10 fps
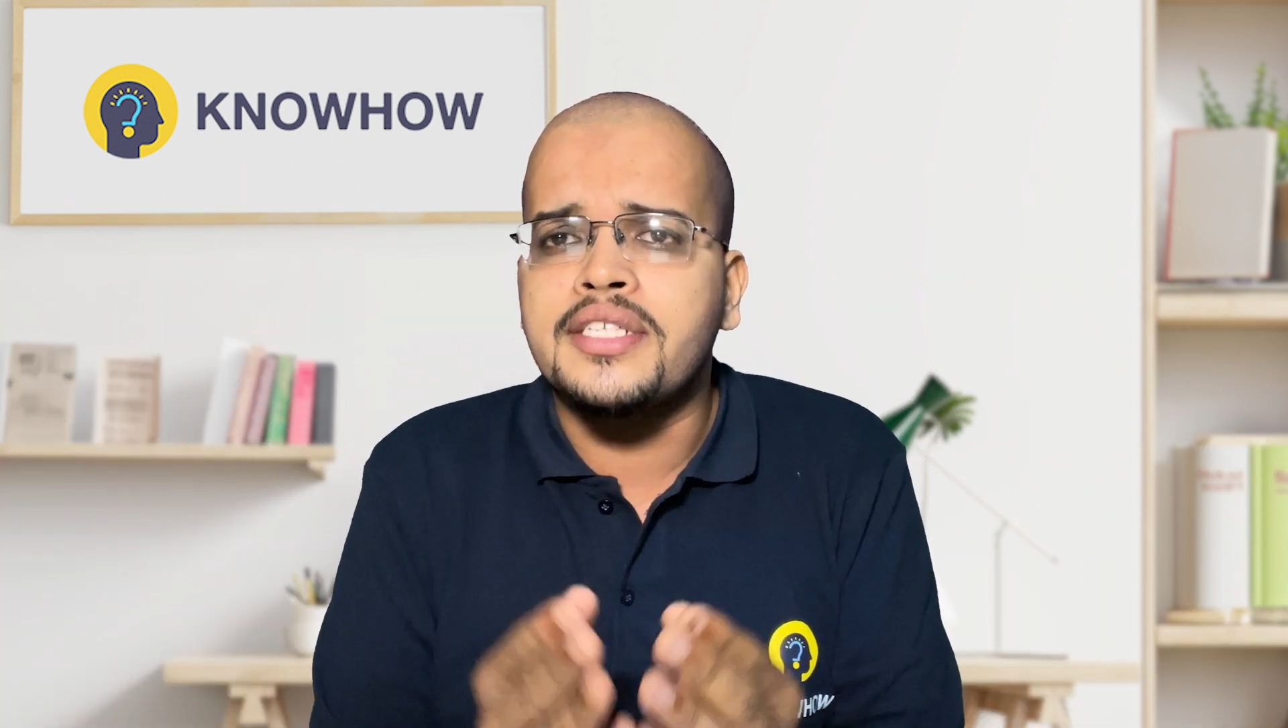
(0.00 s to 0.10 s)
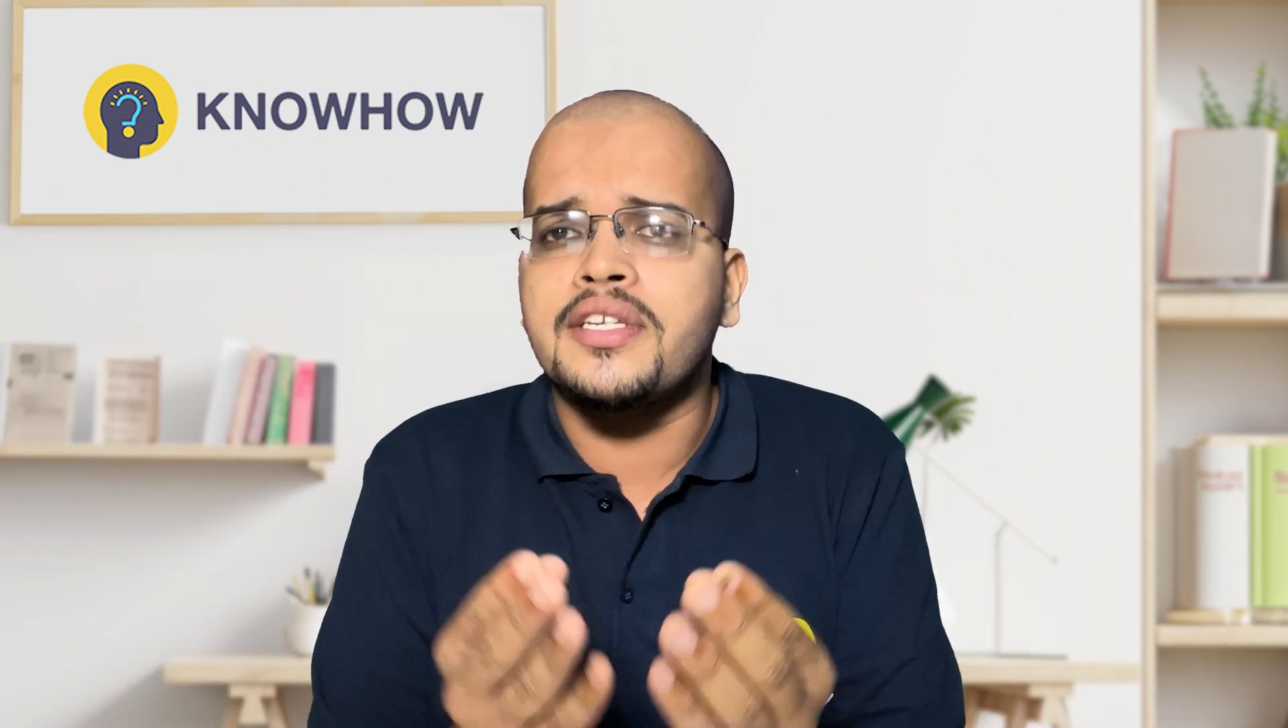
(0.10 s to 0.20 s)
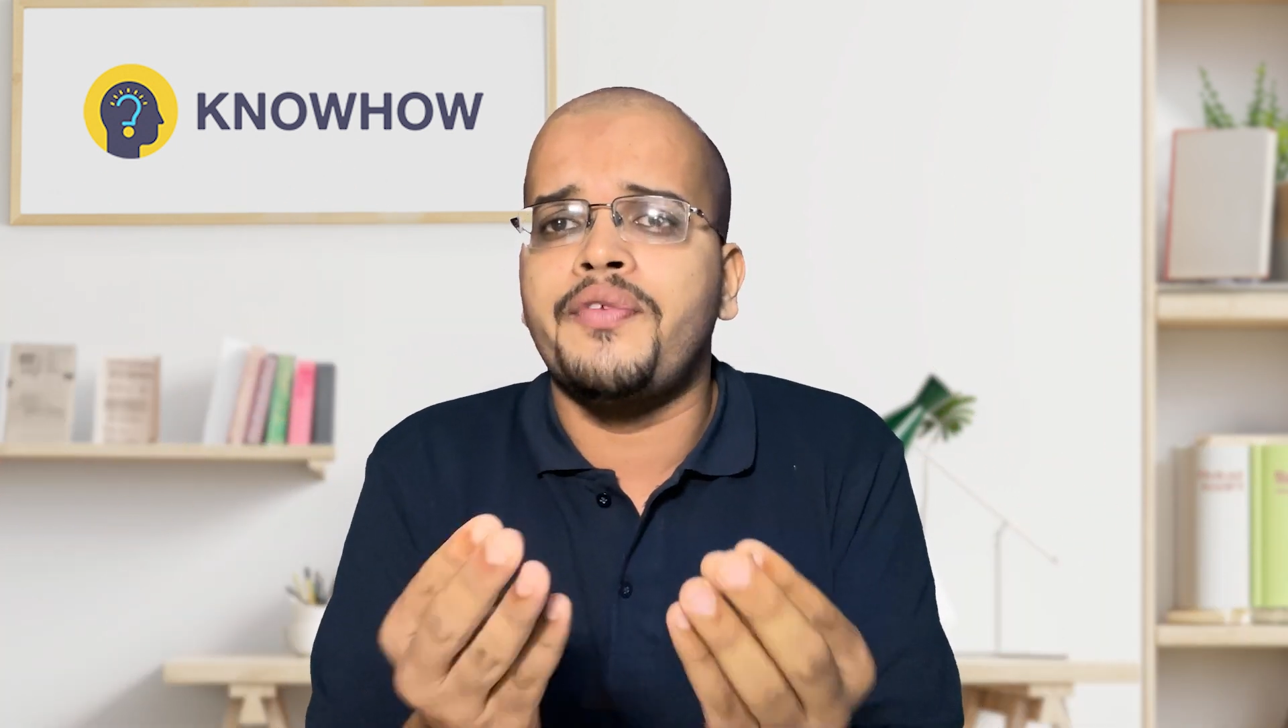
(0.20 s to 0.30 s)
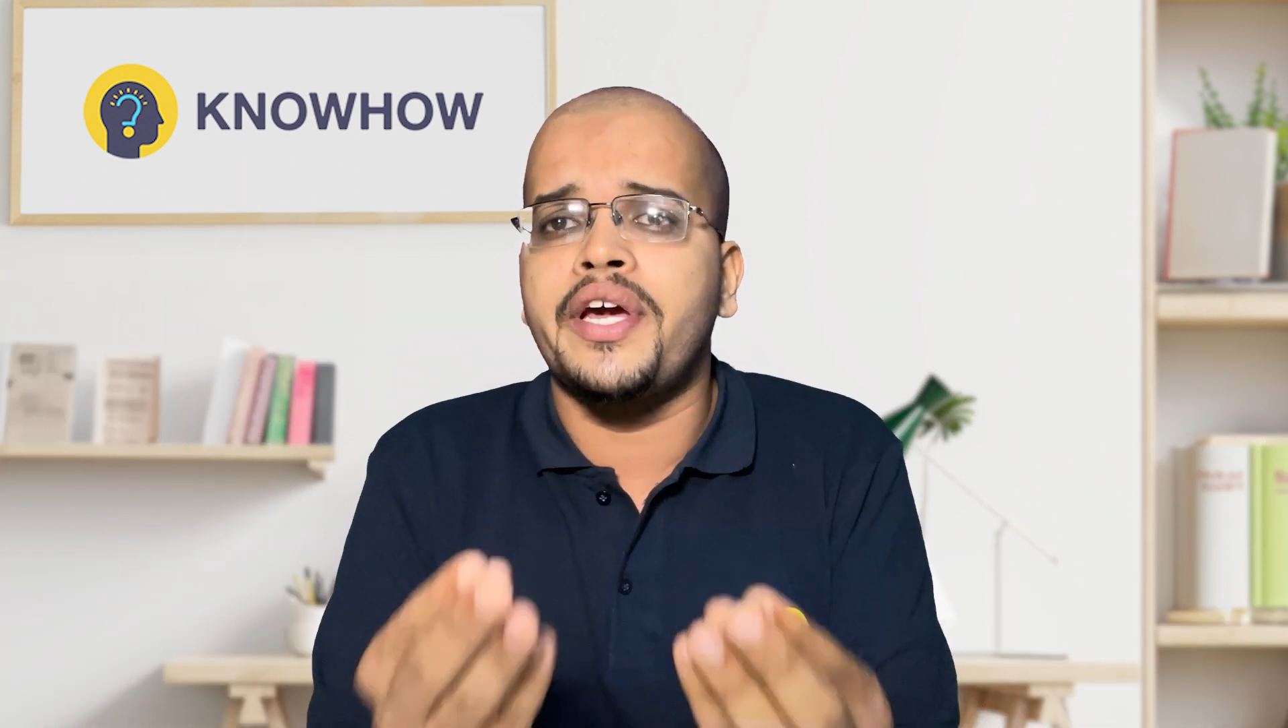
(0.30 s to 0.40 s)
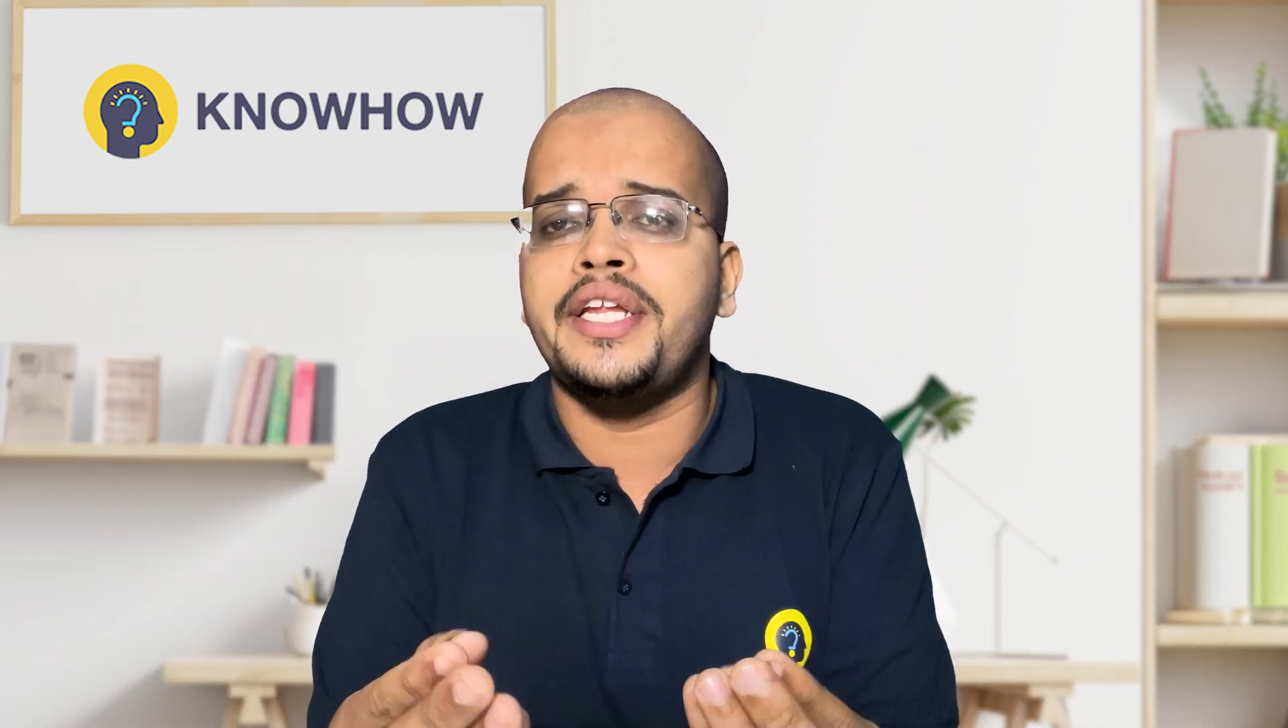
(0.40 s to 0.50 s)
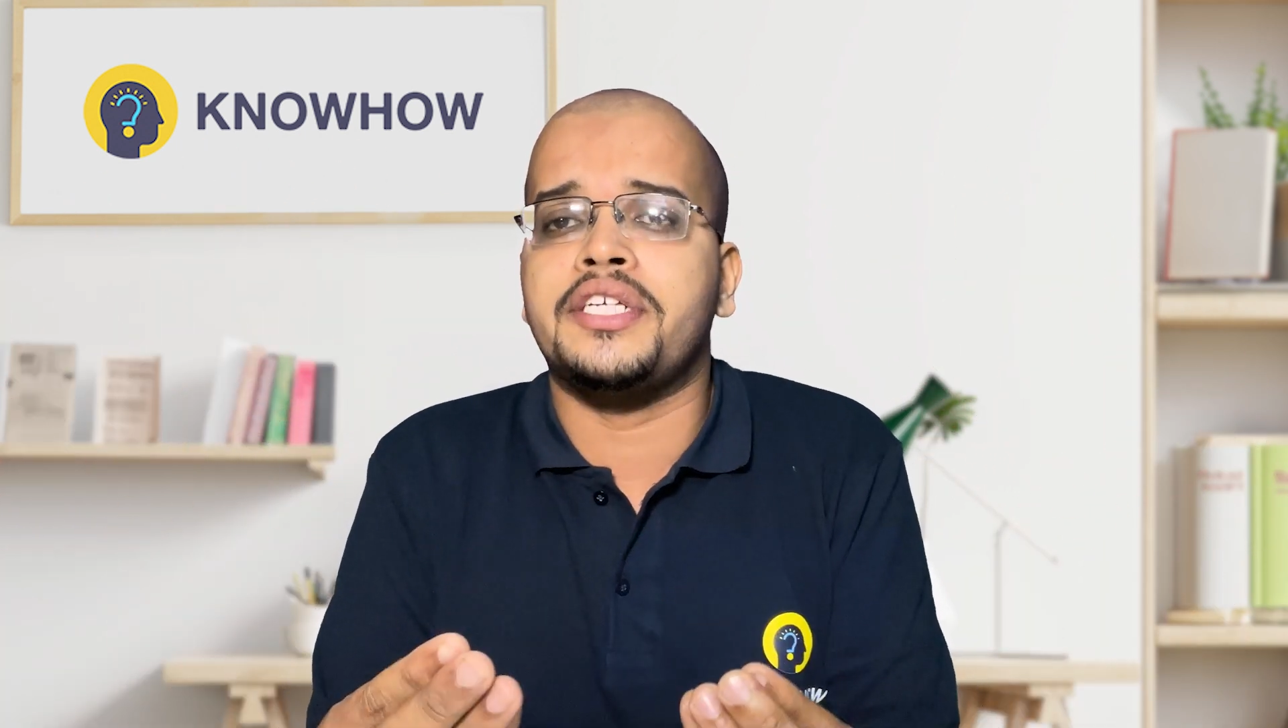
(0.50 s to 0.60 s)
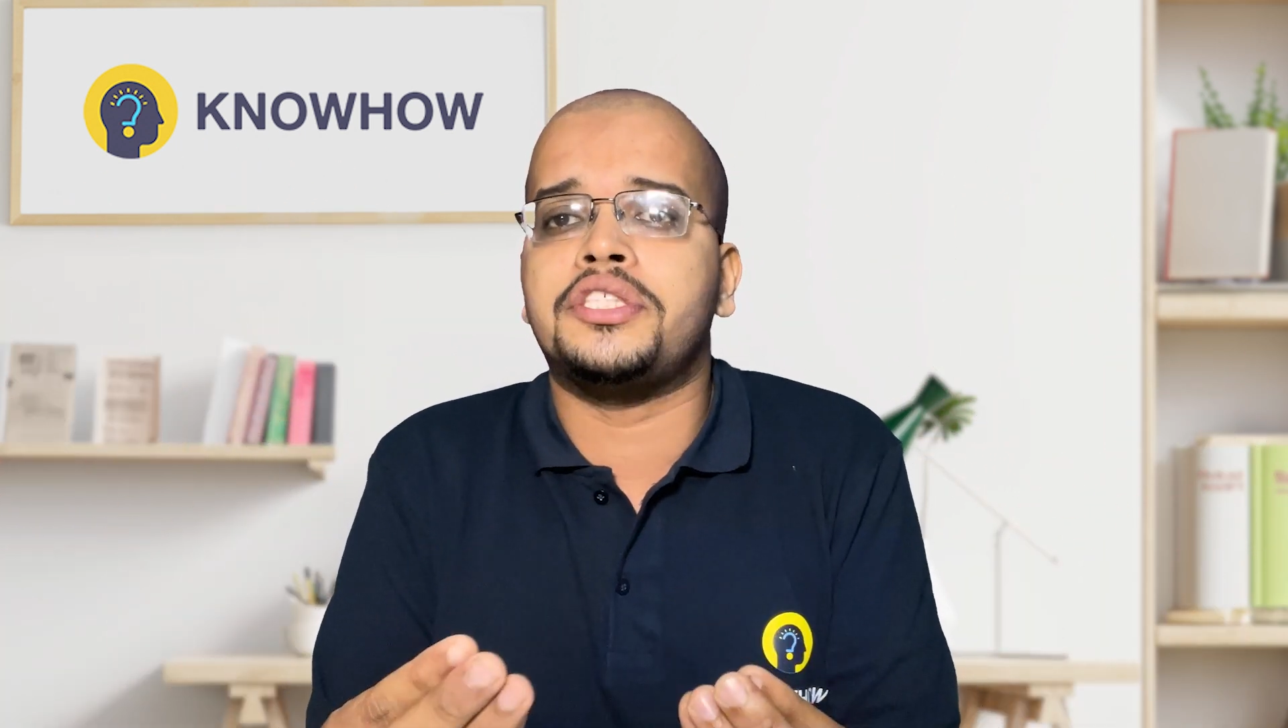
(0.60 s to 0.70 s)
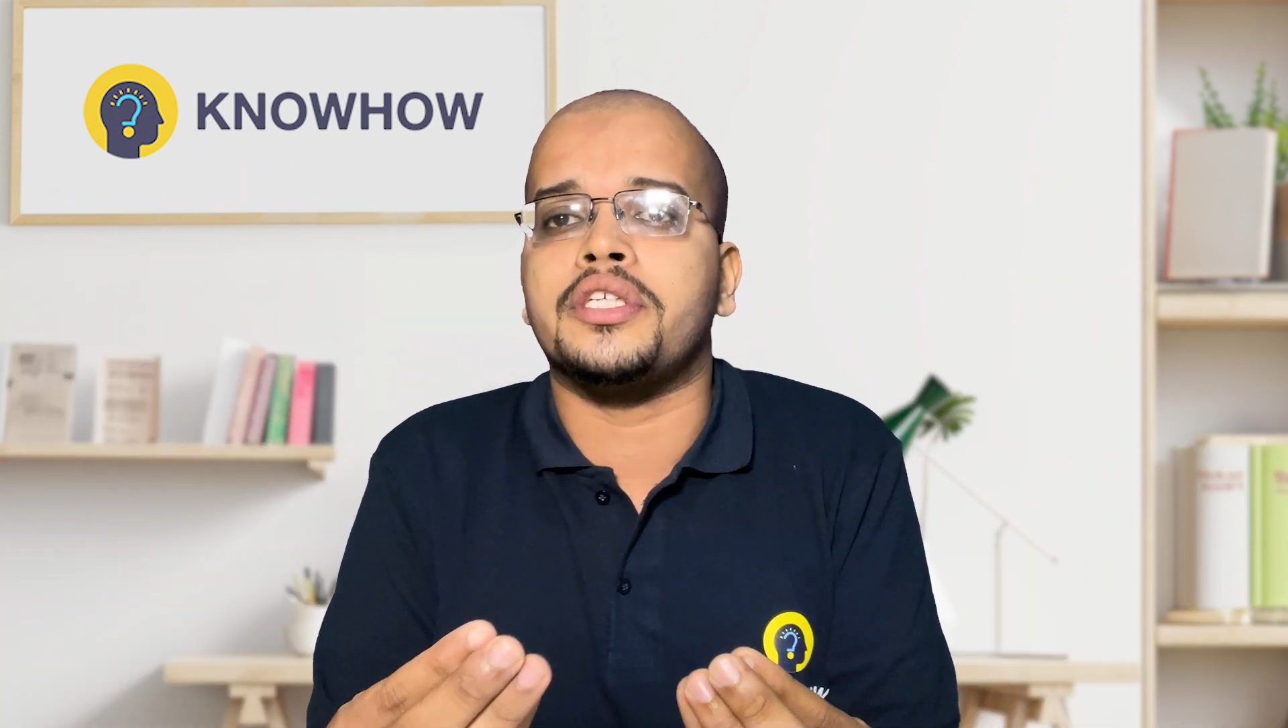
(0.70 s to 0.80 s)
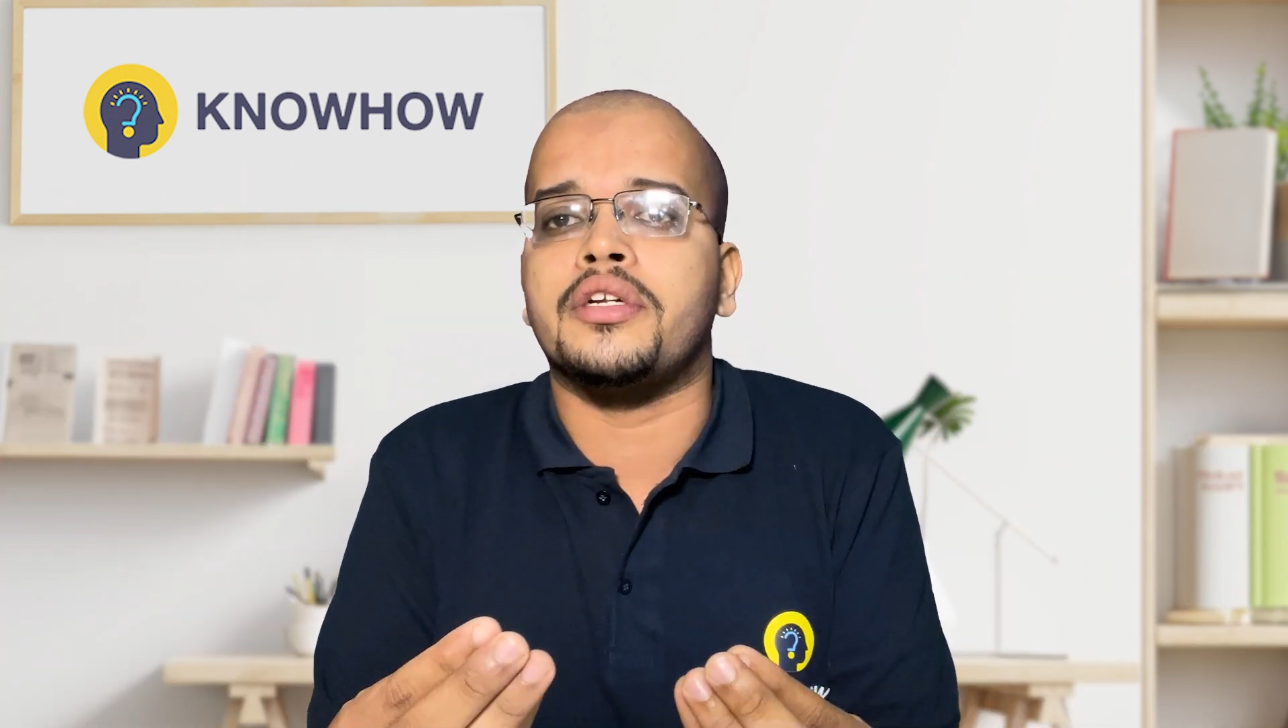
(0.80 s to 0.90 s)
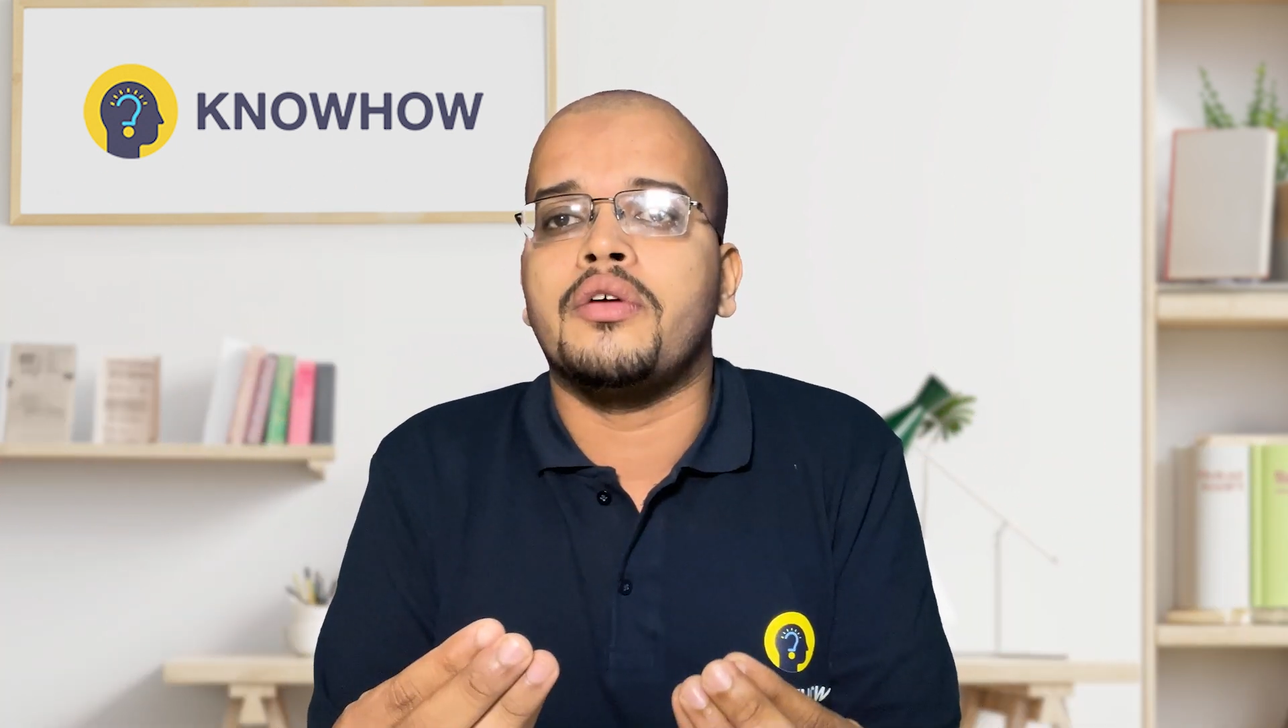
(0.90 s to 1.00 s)
It's a
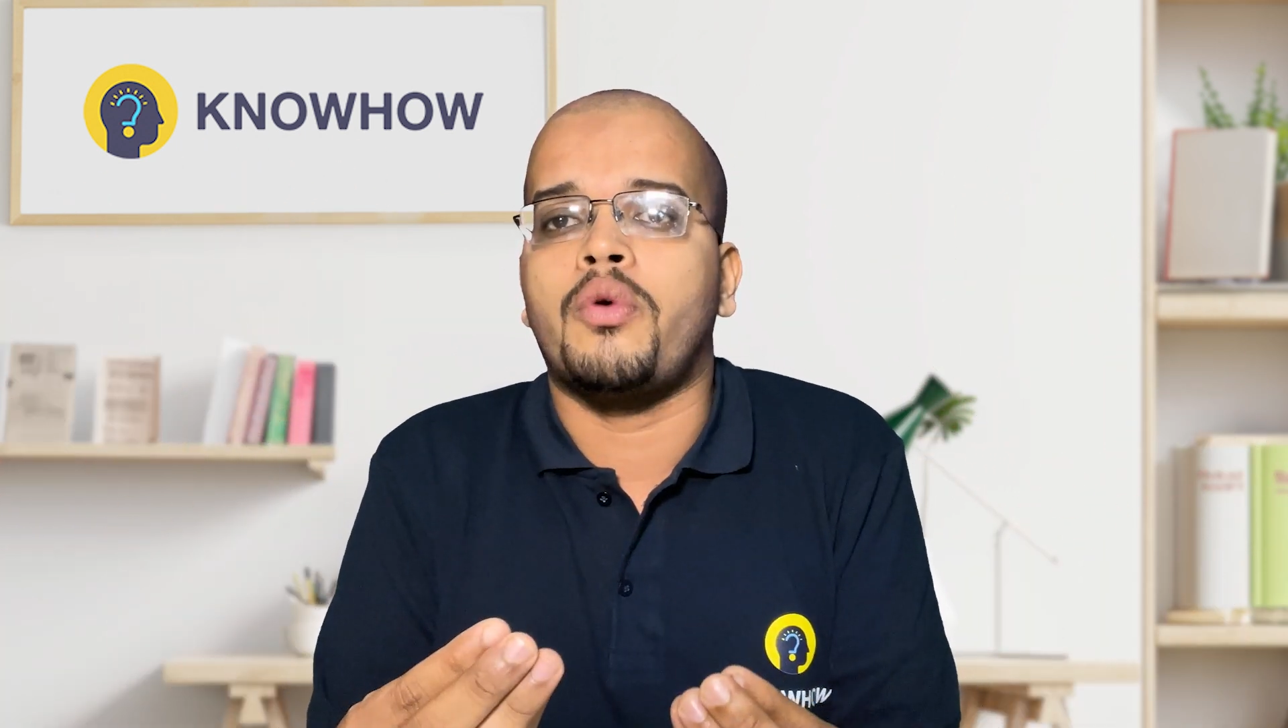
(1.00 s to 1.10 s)
variation.